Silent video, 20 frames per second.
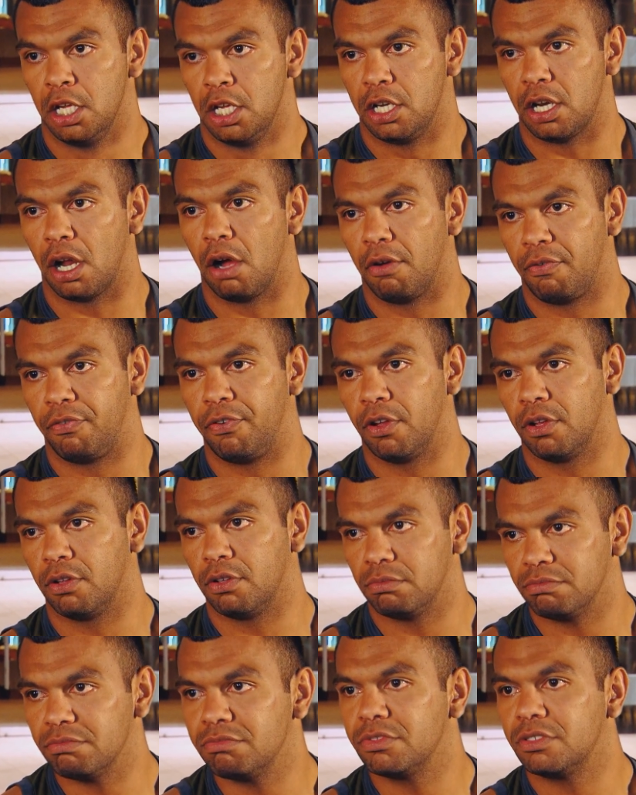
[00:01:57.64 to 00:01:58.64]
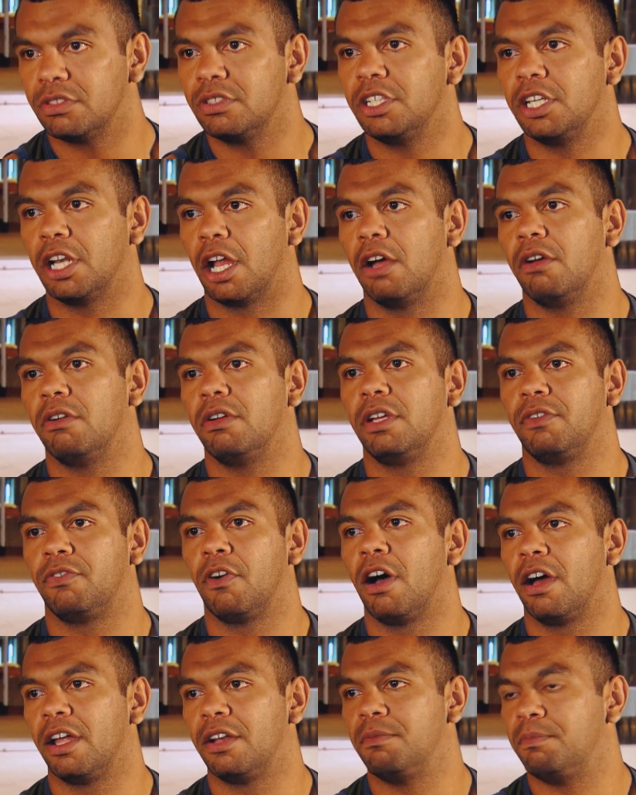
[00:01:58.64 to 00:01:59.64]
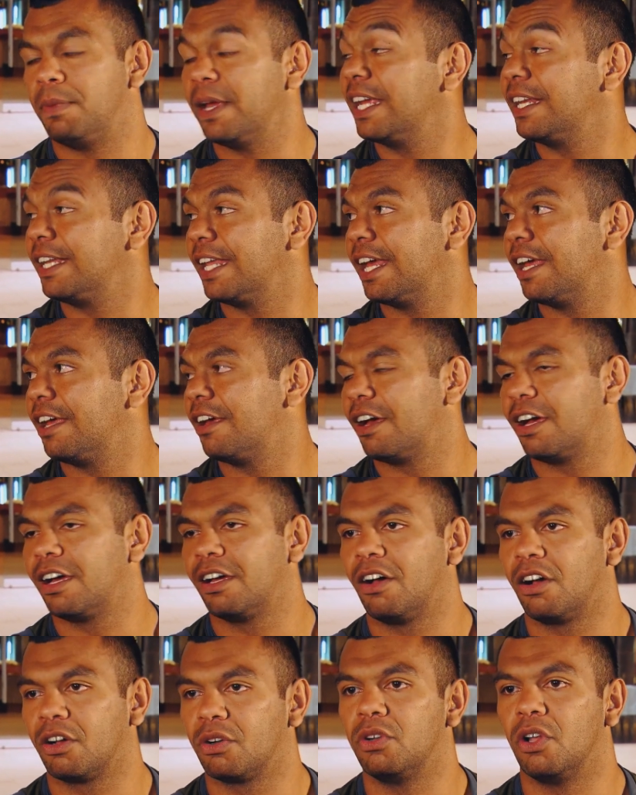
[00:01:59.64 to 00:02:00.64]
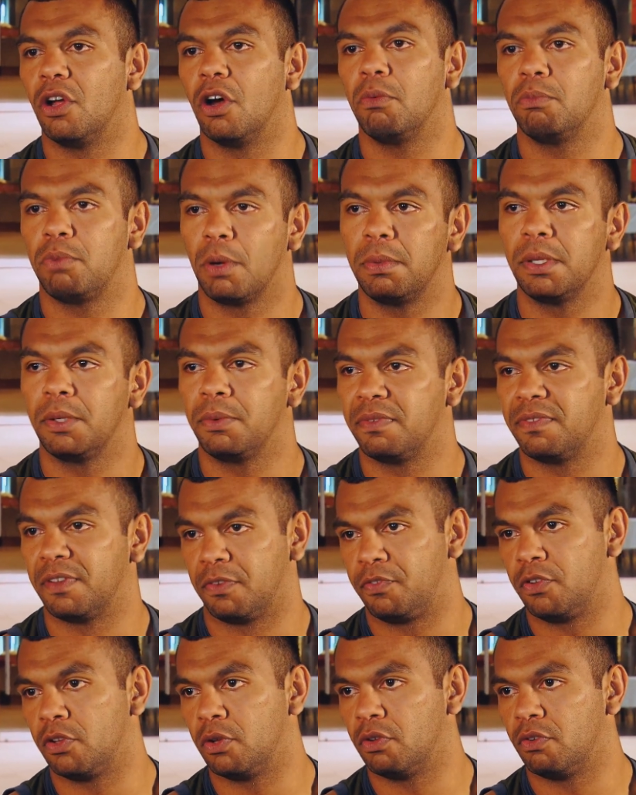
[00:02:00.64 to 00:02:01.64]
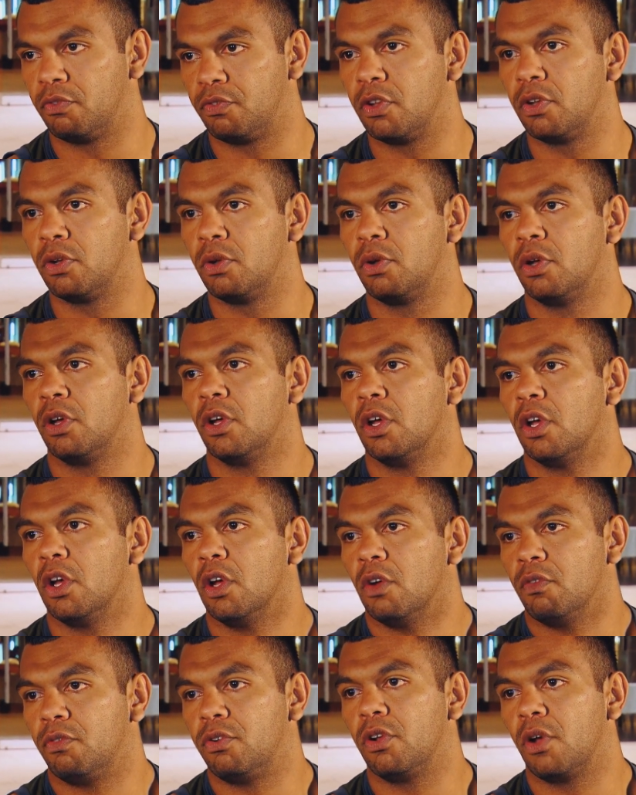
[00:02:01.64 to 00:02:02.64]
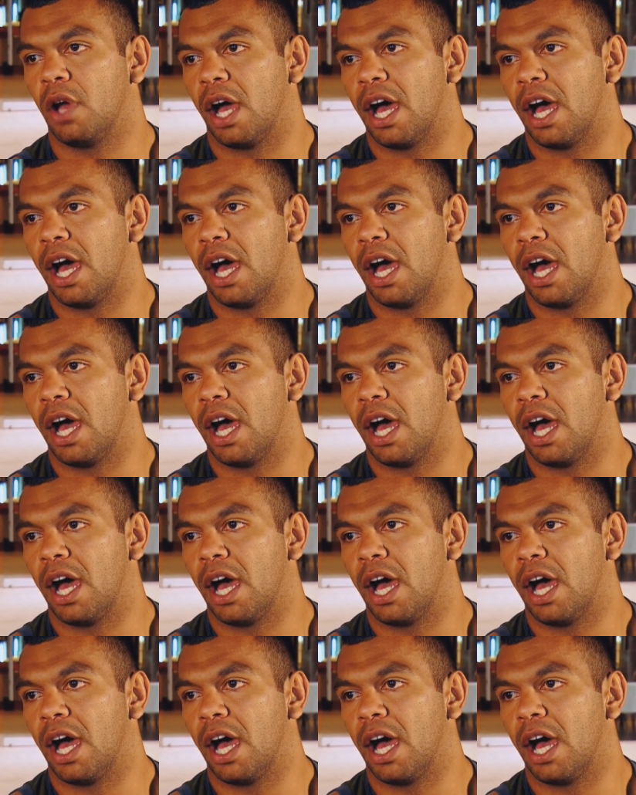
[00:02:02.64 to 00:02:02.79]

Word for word: you know, I felt you know if I had been there, I could help probably with a few few few